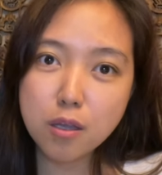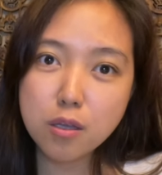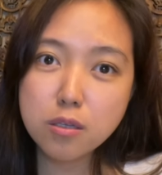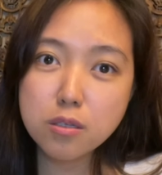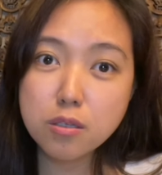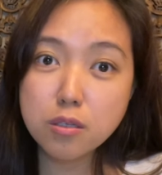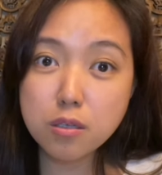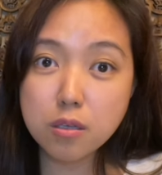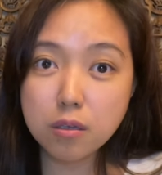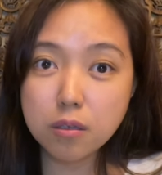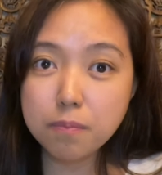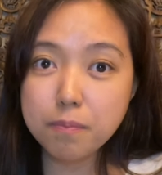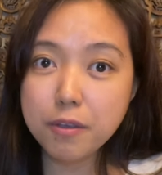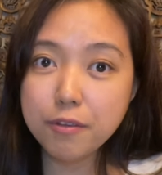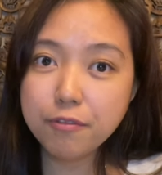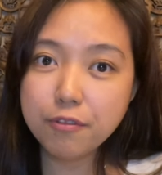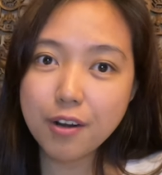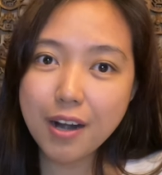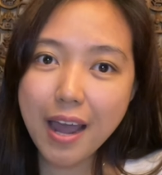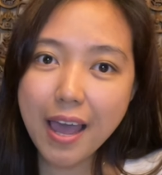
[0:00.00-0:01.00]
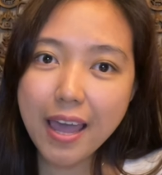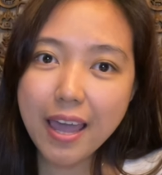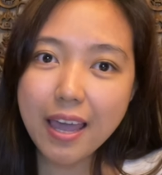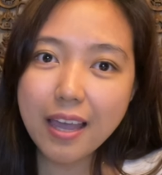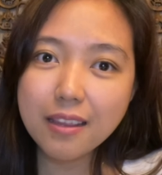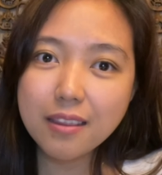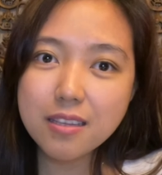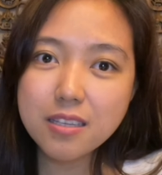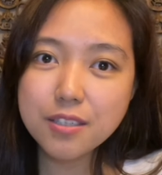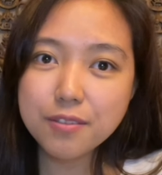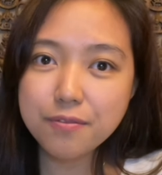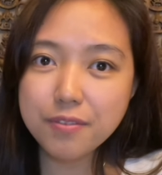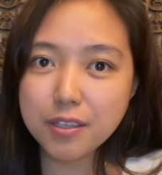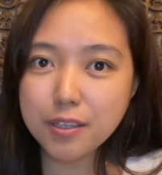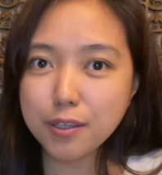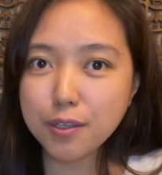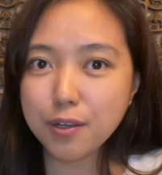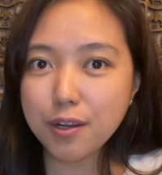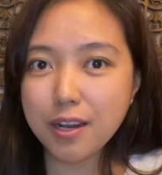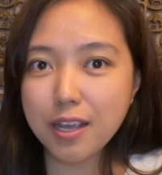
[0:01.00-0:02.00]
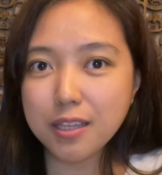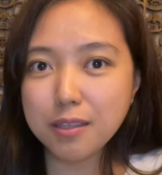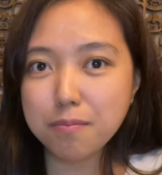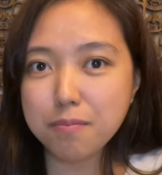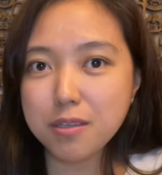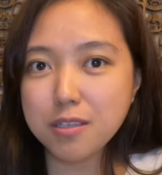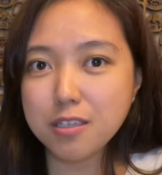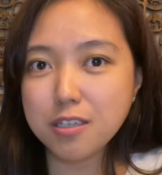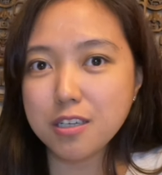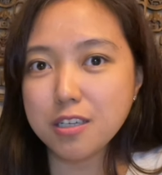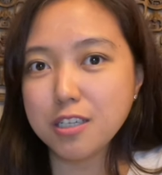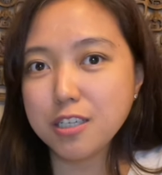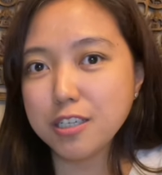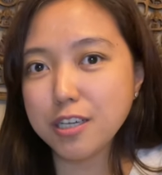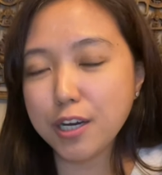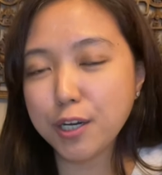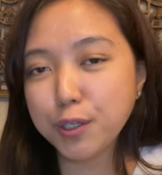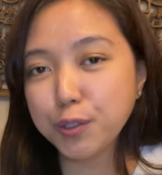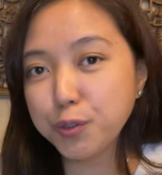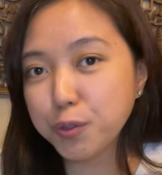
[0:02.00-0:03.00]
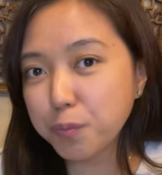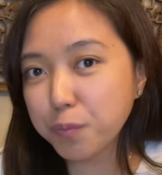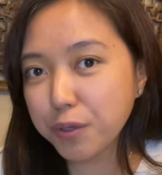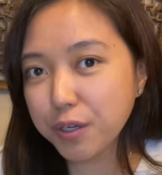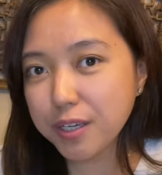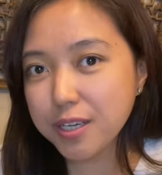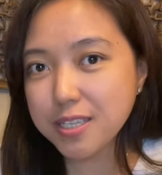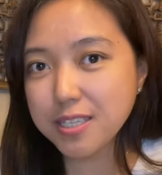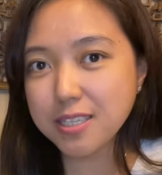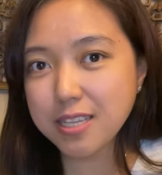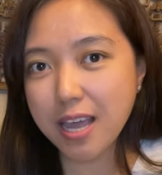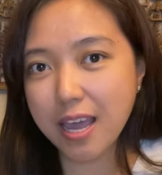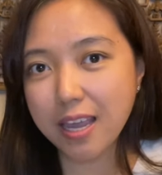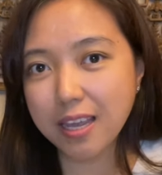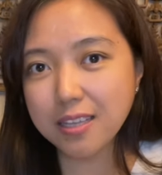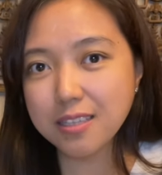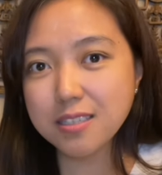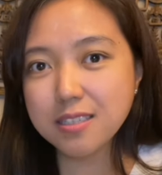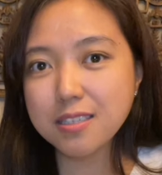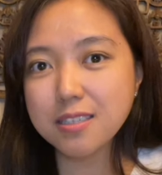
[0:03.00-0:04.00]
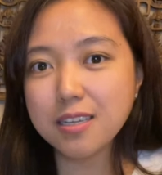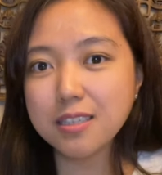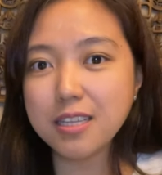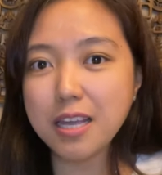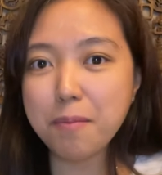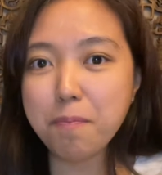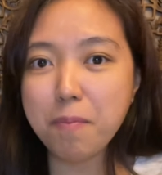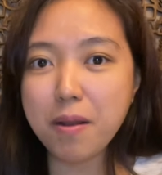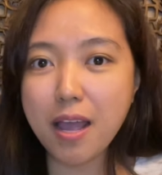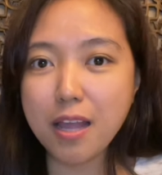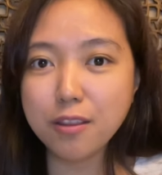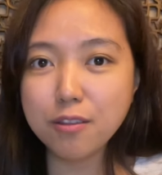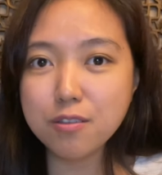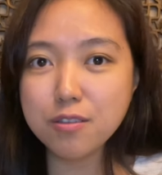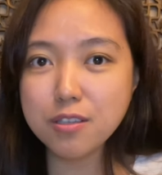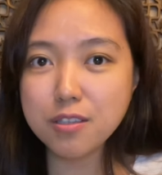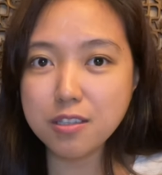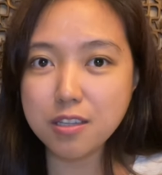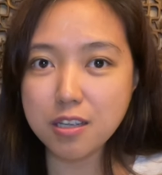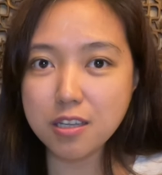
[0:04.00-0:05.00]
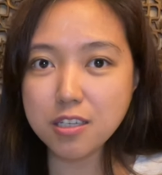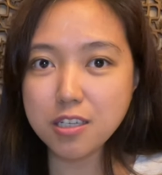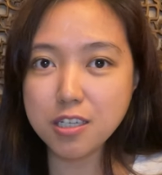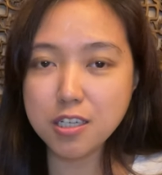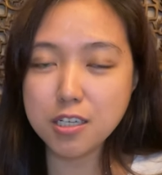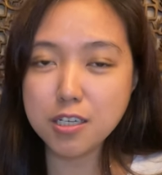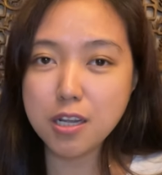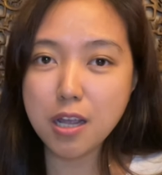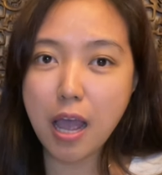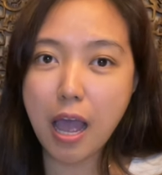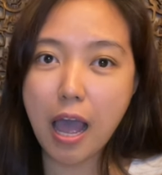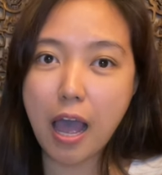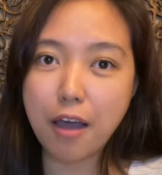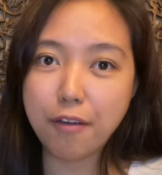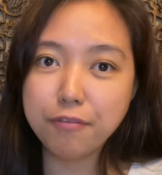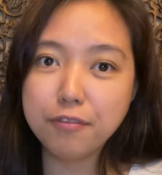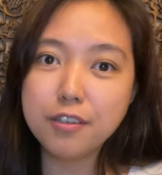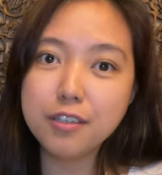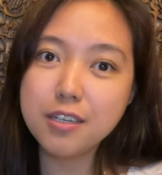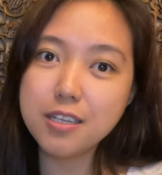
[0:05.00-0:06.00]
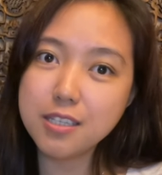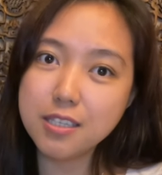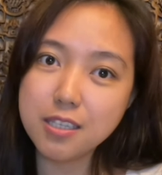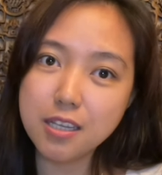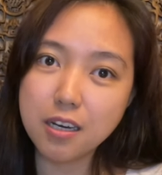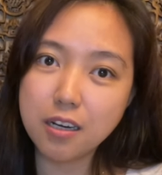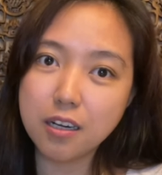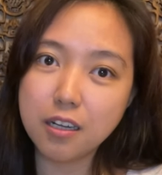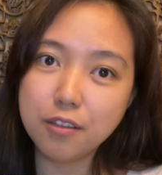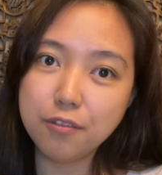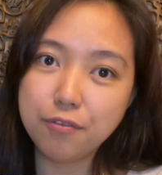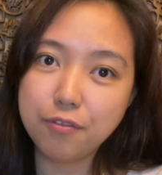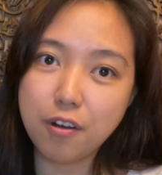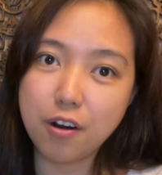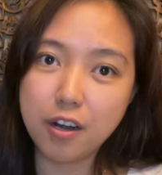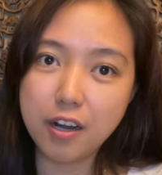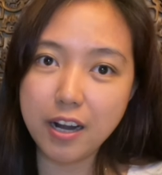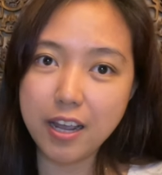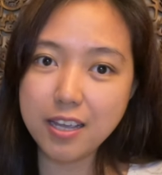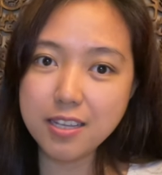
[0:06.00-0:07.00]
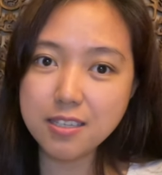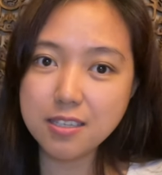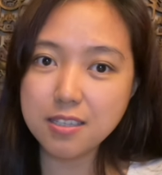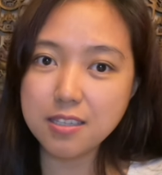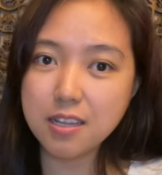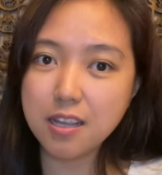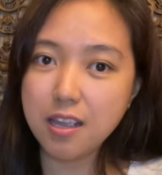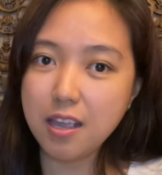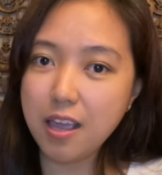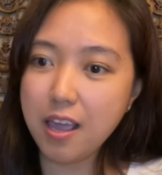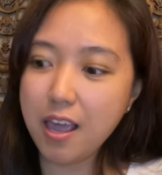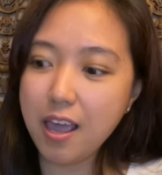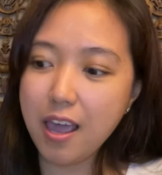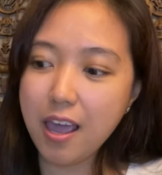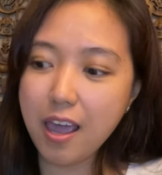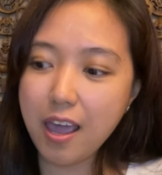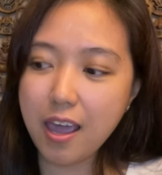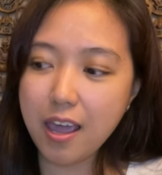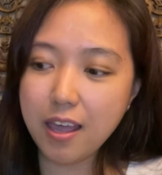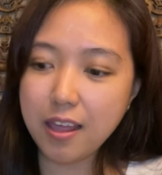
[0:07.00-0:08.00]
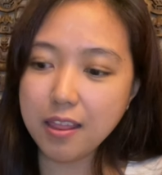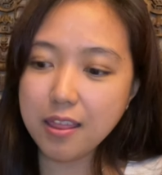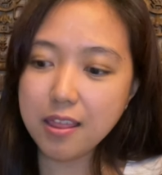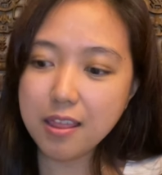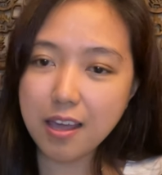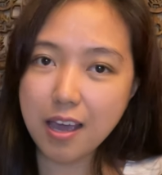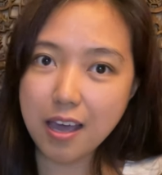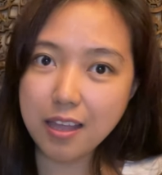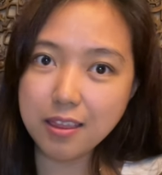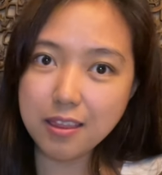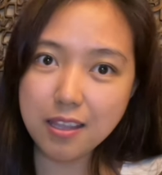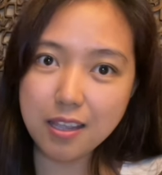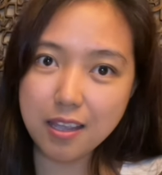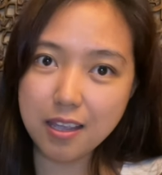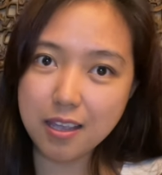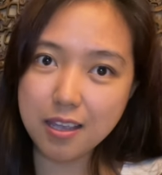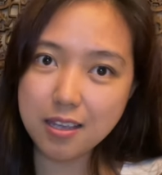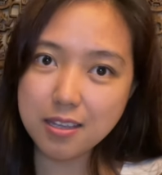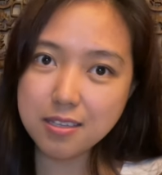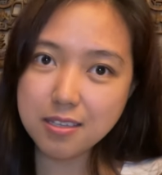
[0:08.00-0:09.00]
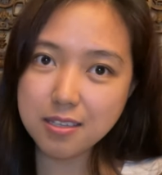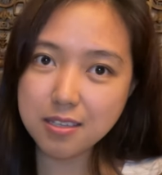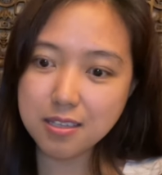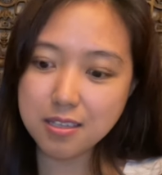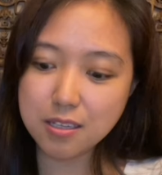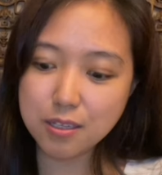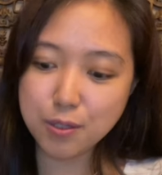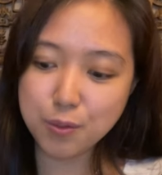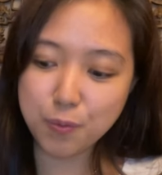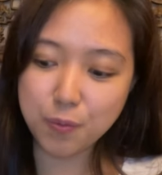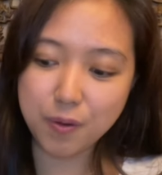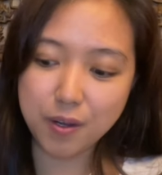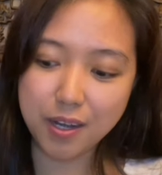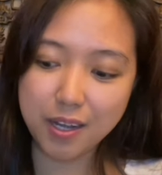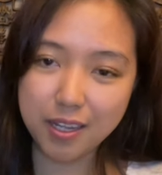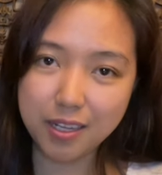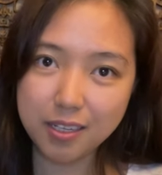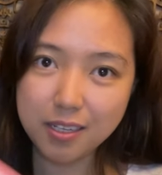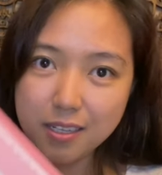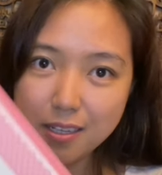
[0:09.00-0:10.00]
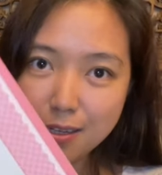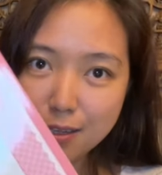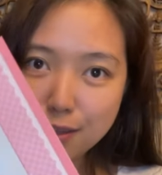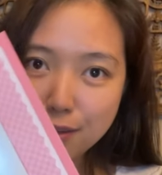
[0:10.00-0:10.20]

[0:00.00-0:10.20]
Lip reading: So before I end this video, let me just share 2 more designs that I plan to stitch after the secret forest. And that is this one.